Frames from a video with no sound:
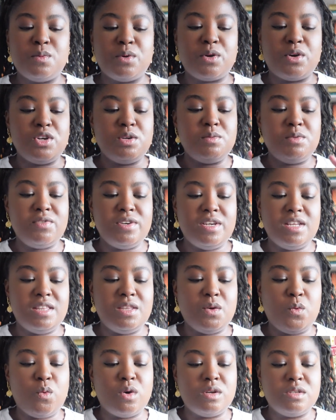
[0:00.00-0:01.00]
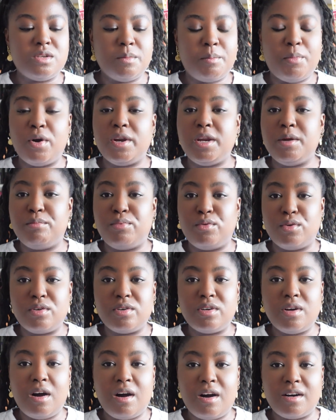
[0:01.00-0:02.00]
We're going to be reading the Once Upon a
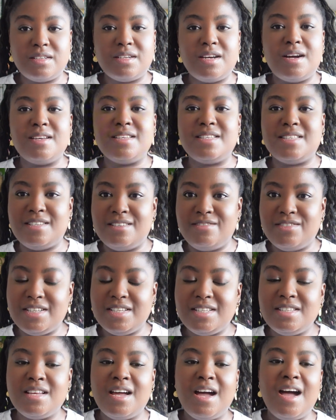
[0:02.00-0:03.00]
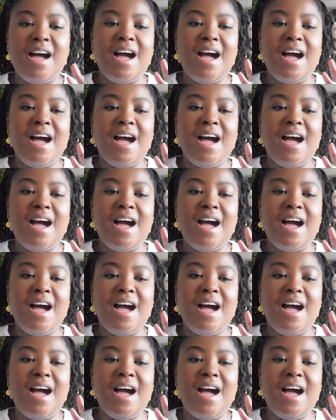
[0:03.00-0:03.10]
Broken Heart series.